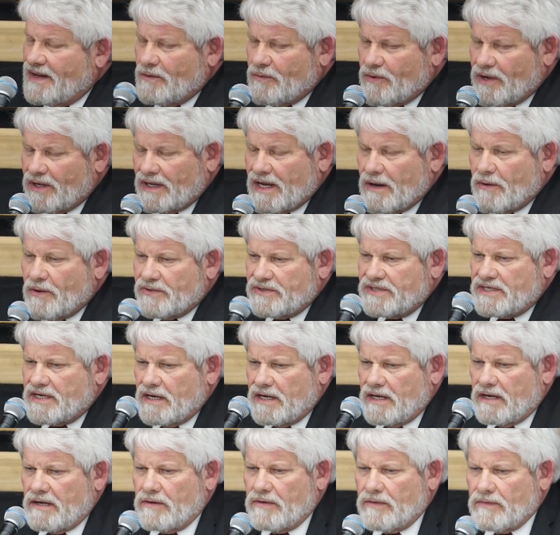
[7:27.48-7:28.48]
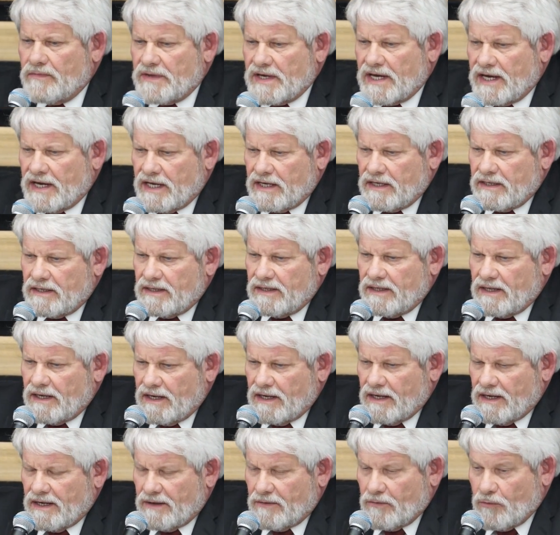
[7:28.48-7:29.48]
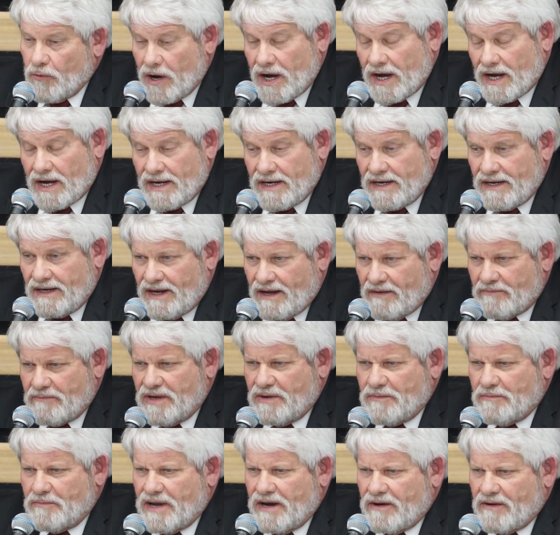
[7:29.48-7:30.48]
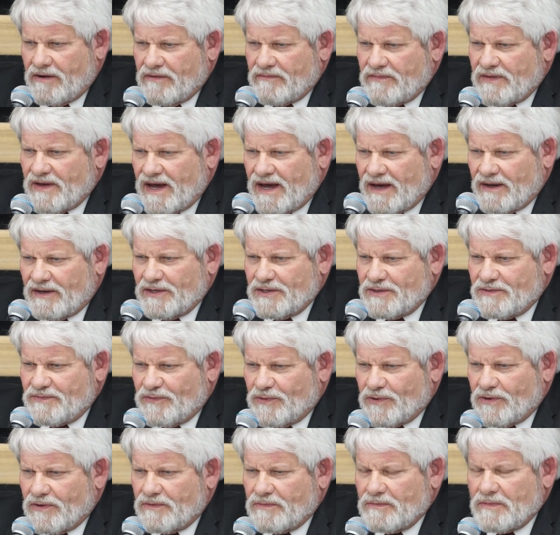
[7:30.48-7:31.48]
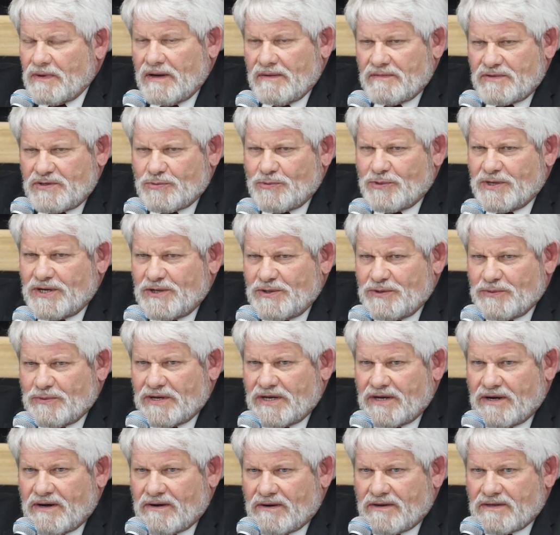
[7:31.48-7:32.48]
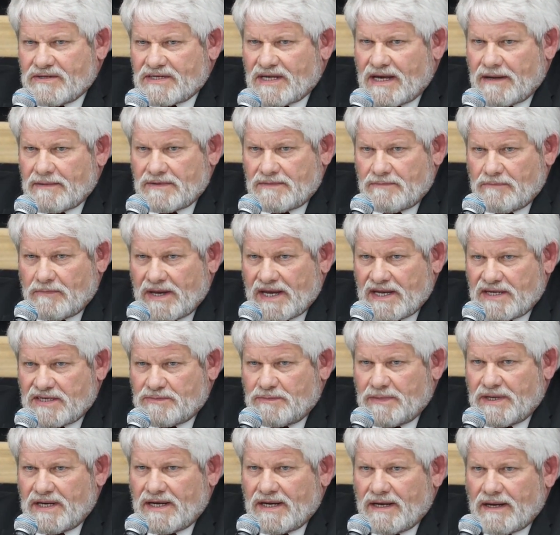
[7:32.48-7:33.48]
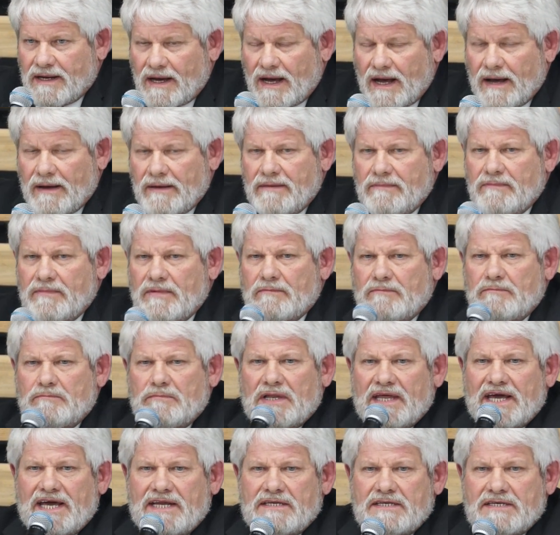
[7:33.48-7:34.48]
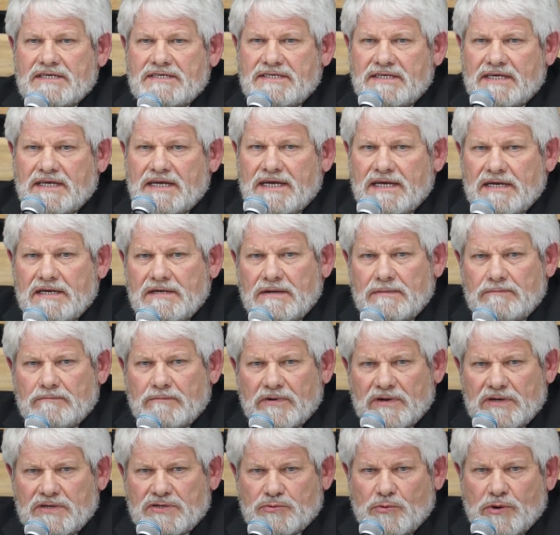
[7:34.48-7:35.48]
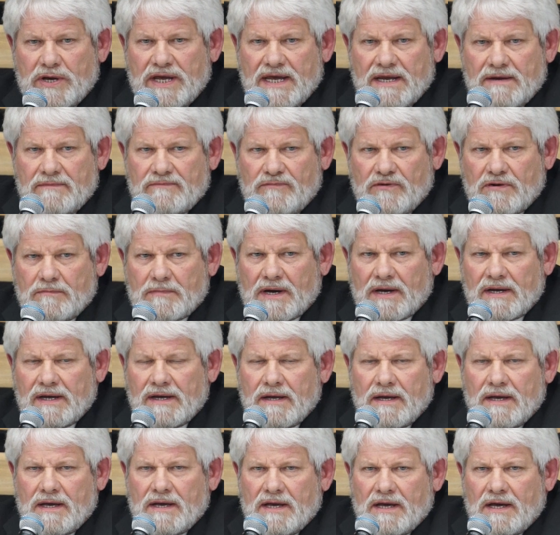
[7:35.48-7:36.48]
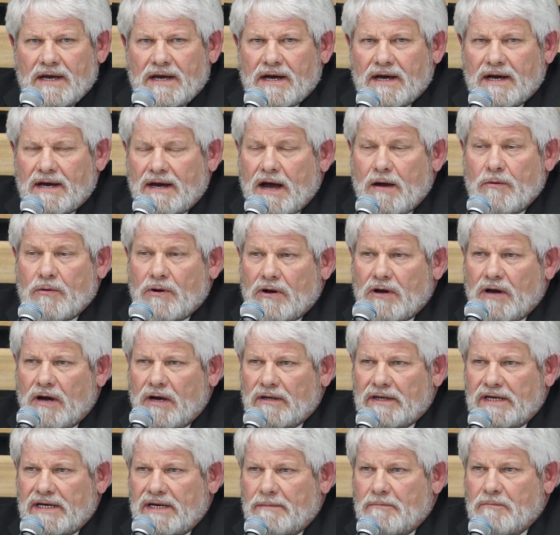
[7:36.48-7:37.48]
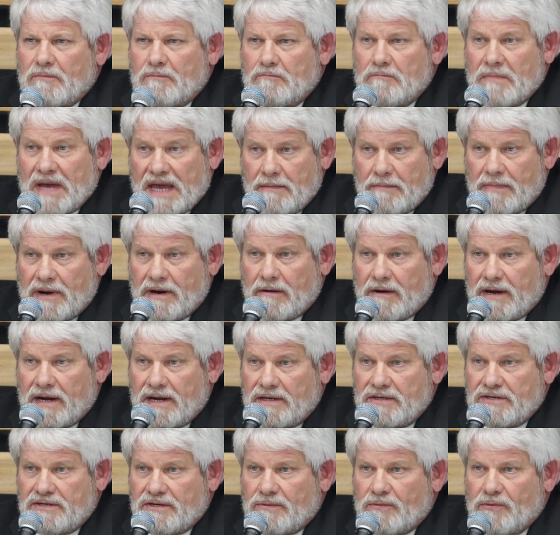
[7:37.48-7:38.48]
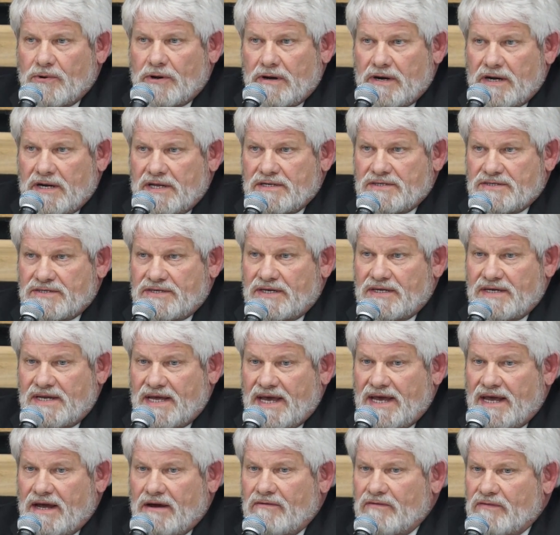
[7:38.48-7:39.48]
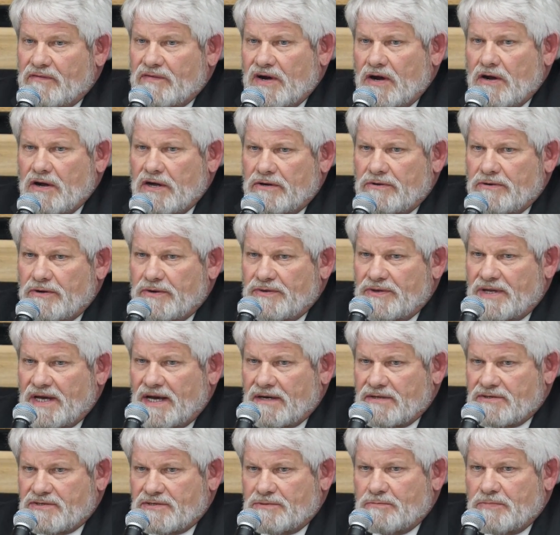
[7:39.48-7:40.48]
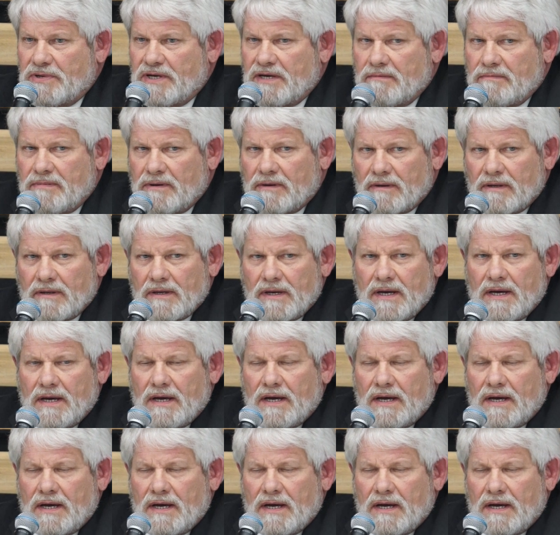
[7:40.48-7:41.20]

Well, I will tell you that, one, I've been mayor of the Allen for 23 years. That makes me, I led the city from I will call it a Mayberry to where it is today, over 100,000 people.